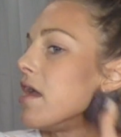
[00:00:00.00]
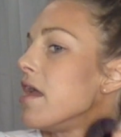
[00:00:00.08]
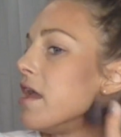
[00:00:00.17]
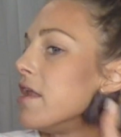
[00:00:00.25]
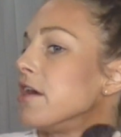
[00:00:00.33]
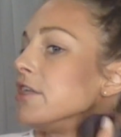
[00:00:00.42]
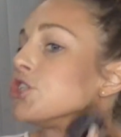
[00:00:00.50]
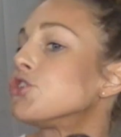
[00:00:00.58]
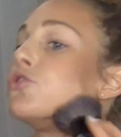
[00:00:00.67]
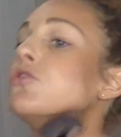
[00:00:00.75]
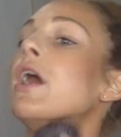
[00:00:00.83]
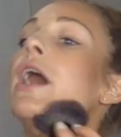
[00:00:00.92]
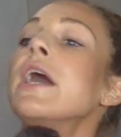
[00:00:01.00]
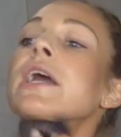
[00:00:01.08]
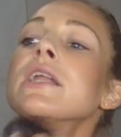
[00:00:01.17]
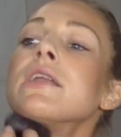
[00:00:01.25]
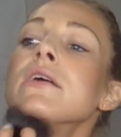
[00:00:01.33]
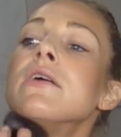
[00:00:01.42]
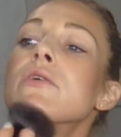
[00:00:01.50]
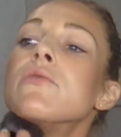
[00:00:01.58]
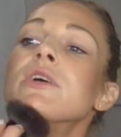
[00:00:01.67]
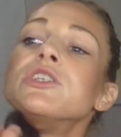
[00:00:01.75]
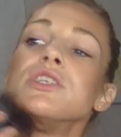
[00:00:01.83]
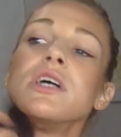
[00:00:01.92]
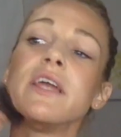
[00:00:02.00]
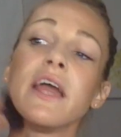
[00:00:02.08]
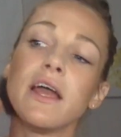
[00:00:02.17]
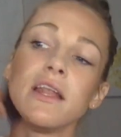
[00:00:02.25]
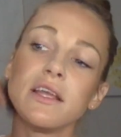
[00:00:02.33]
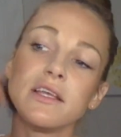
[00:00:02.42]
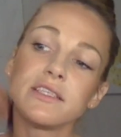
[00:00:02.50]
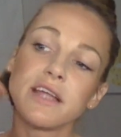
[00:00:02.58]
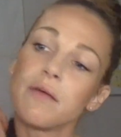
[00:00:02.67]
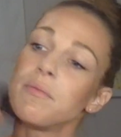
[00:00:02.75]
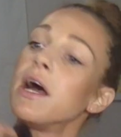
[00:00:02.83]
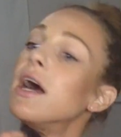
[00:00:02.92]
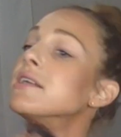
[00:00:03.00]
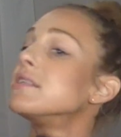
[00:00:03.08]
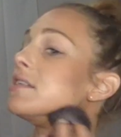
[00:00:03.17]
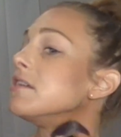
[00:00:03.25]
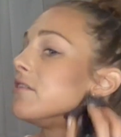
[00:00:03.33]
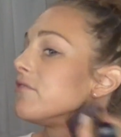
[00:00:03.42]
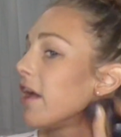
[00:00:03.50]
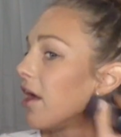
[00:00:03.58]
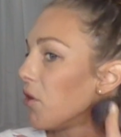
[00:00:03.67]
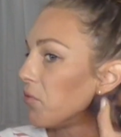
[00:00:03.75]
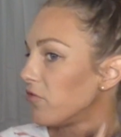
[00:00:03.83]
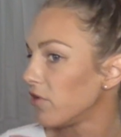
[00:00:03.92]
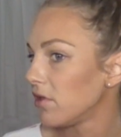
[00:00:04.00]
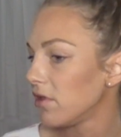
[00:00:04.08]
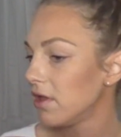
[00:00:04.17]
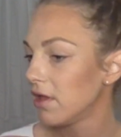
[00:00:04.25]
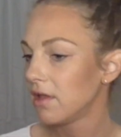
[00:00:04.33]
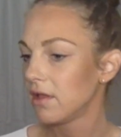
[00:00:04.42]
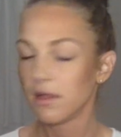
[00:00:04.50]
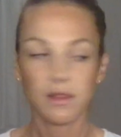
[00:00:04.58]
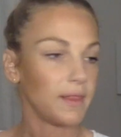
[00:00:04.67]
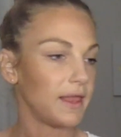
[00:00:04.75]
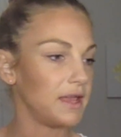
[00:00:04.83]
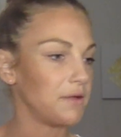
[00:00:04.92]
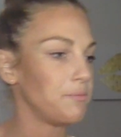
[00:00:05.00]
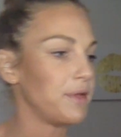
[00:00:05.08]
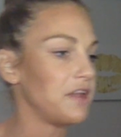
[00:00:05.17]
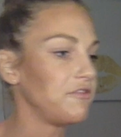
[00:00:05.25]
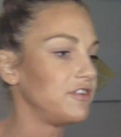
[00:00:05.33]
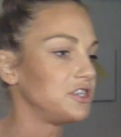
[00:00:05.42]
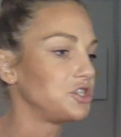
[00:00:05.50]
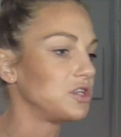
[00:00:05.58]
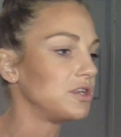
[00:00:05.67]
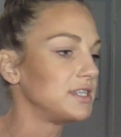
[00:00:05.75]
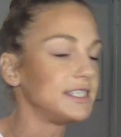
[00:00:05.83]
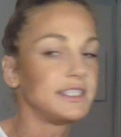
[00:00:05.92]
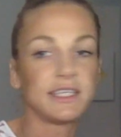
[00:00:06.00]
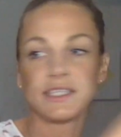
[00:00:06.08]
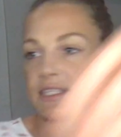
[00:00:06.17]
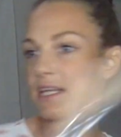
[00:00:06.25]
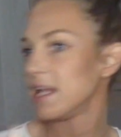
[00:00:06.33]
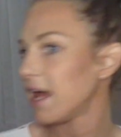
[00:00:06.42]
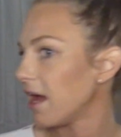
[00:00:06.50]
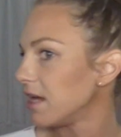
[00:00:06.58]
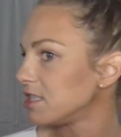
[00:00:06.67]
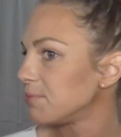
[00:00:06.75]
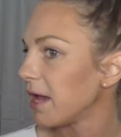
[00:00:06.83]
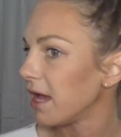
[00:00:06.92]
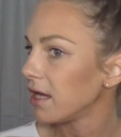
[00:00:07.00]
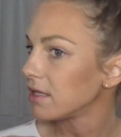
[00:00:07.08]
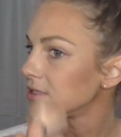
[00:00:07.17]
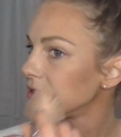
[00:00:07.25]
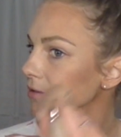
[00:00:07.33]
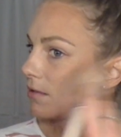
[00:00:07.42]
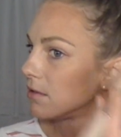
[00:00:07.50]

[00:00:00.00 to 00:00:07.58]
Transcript: in a trine, which again is that positive, helpful, like beneficial, assisting aspect